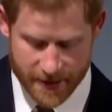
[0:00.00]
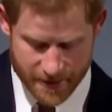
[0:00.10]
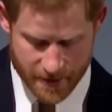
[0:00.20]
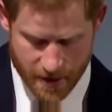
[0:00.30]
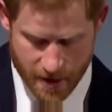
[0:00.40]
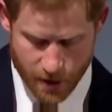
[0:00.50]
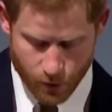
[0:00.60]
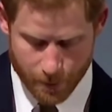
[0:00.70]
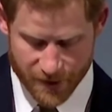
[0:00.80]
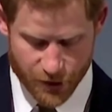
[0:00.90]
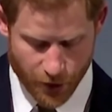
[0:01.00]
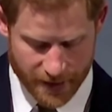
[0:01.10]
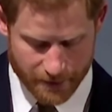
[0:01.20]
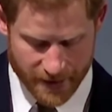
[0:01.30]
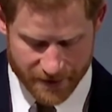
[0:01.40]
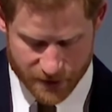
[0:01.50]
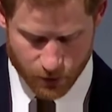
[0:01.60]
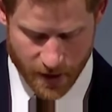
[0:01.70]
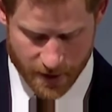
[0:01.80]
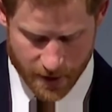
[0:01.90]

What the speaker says: Their disregard for truth and fairness is a